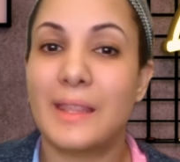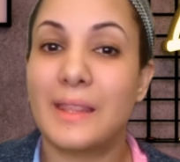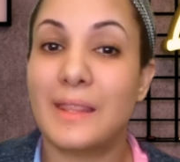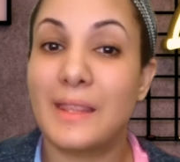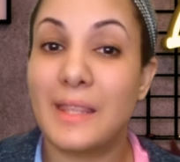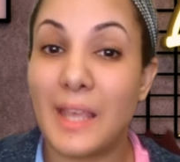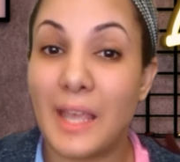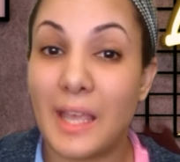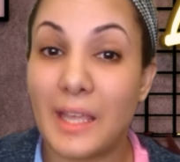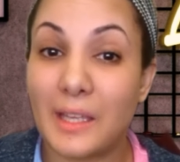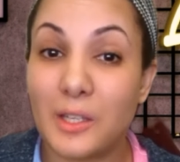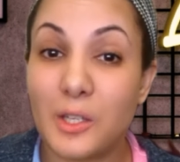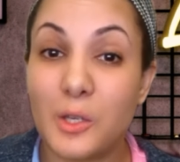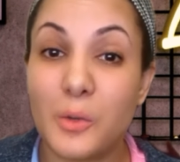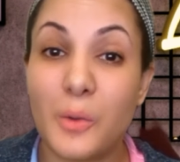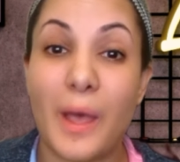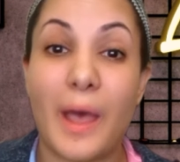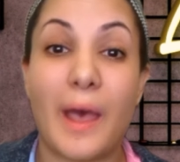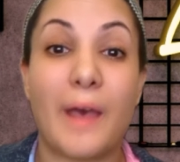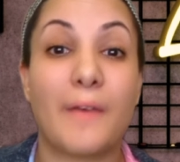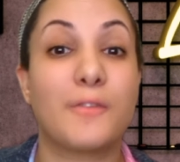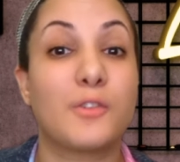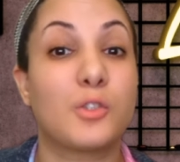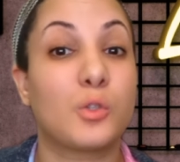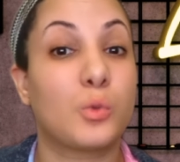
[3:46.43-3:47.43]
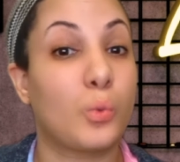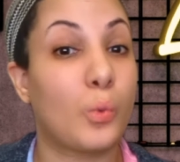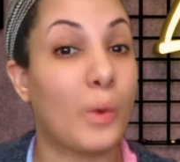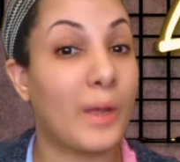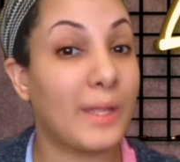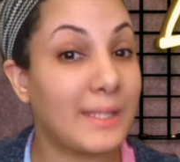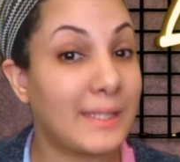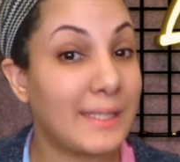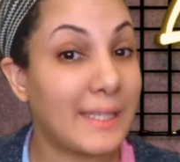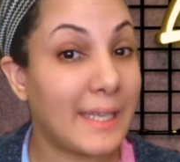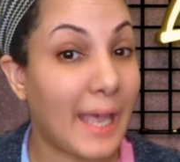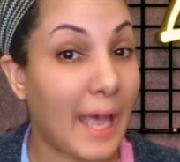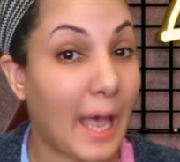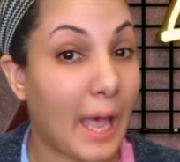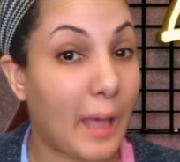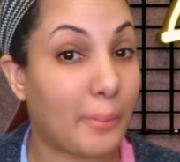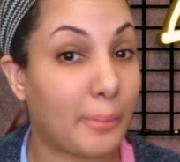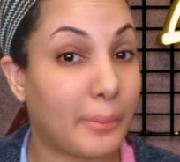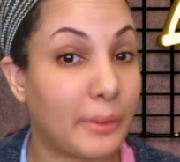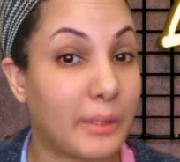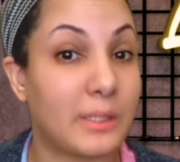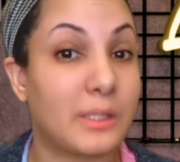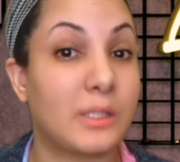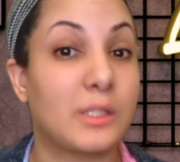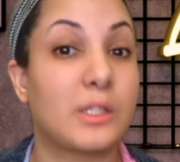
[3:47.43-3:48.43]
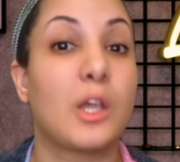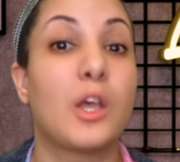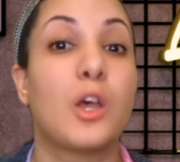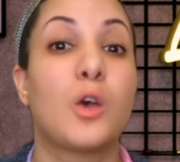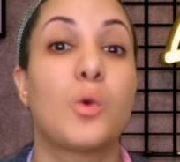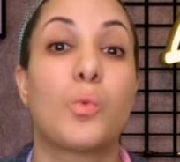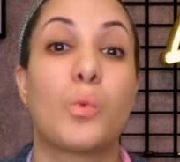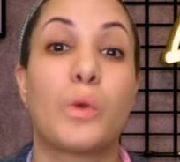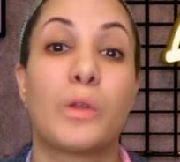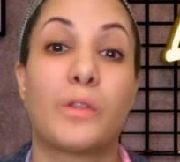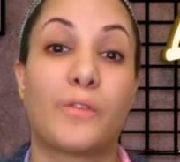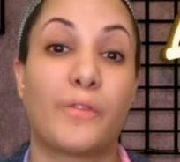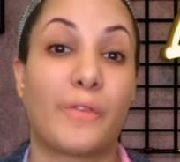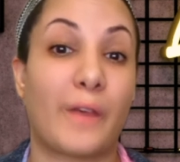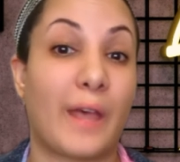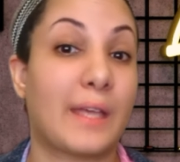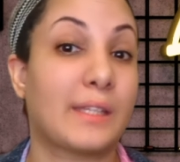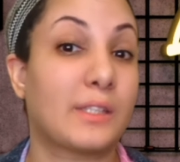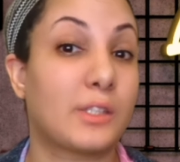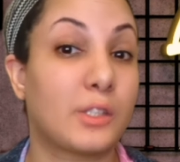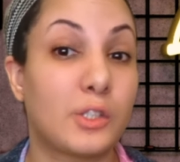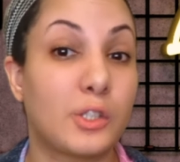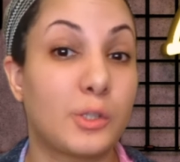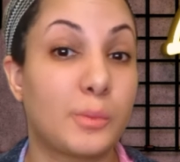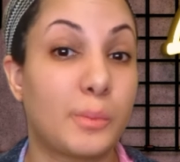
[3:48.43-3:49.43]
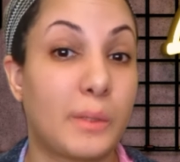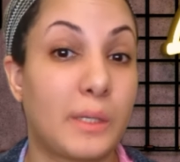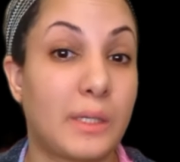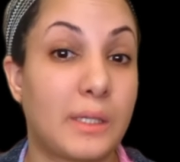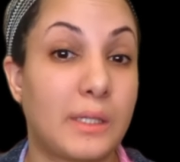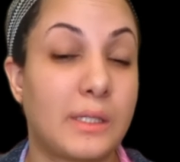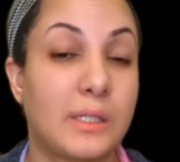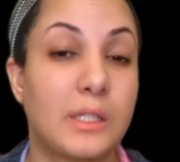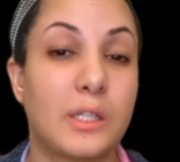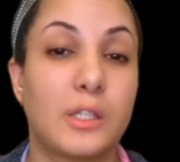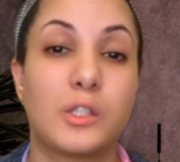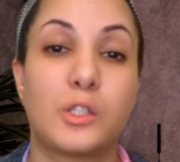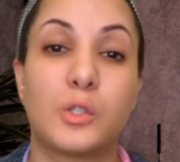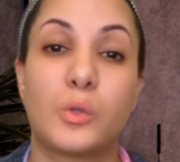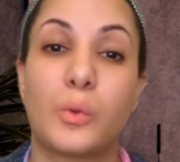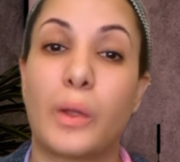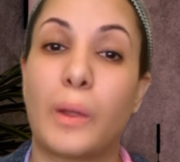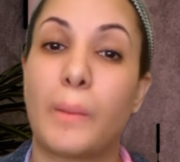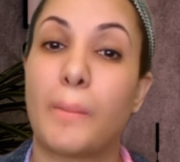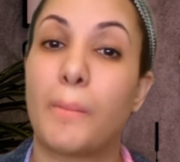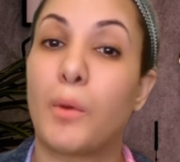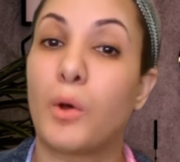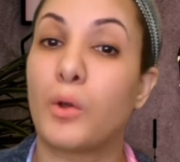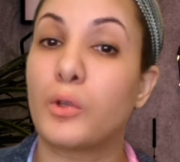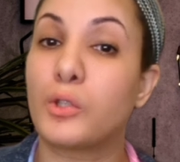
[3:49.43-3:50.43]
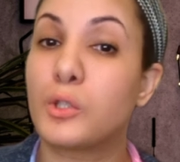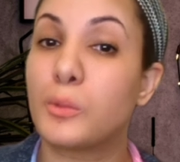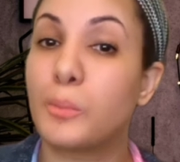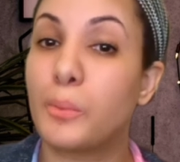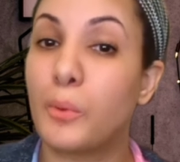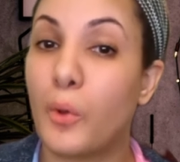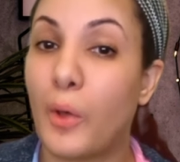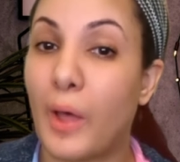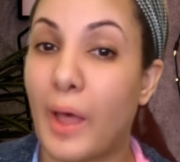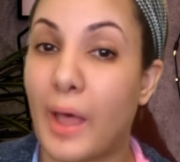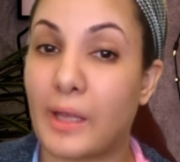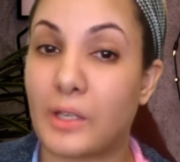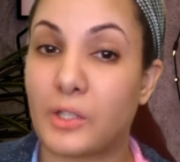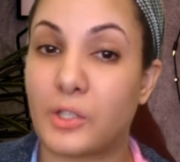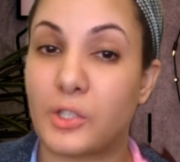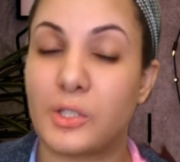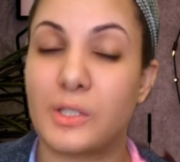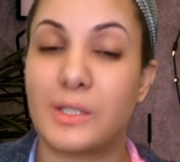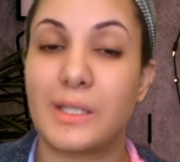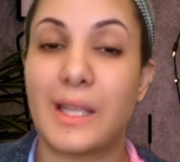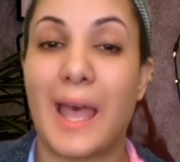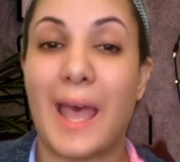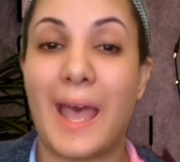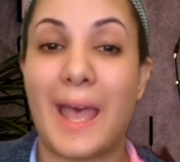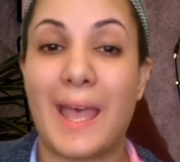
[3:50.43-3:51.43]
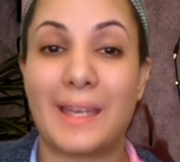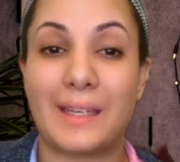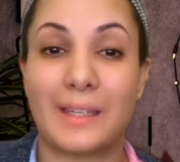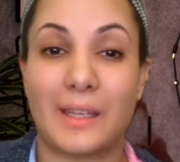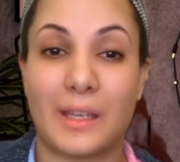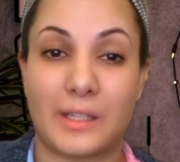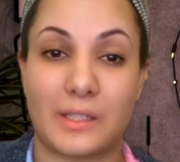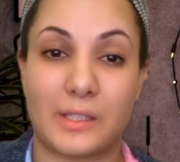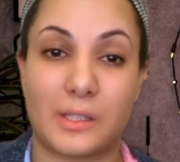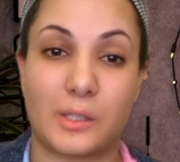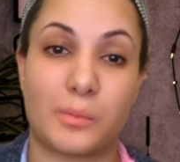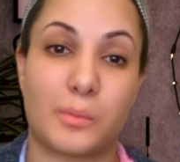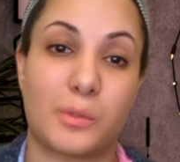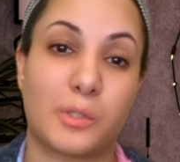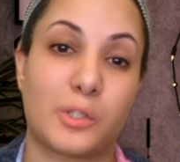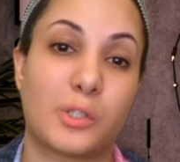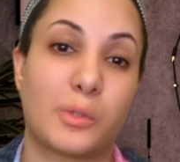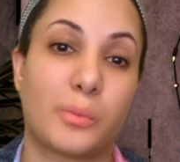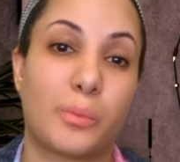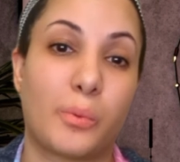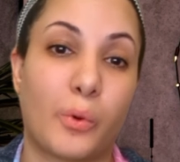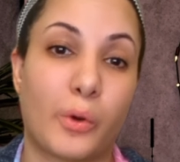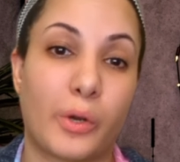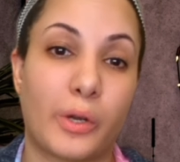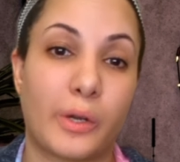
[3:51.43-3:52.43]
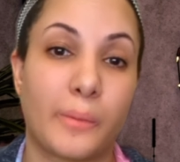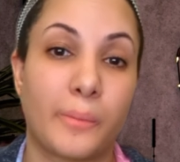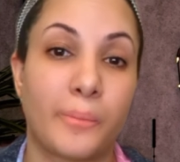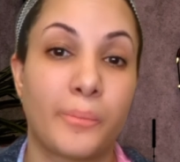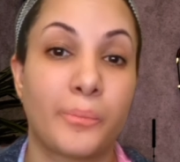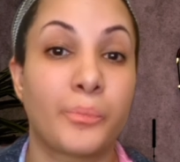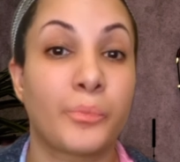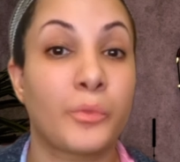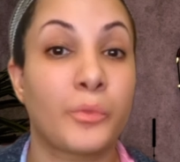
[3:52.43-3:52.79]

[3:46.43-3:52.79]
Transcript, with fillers: Then you have 20 applets with faster speeds, doing multiple actions and customer support.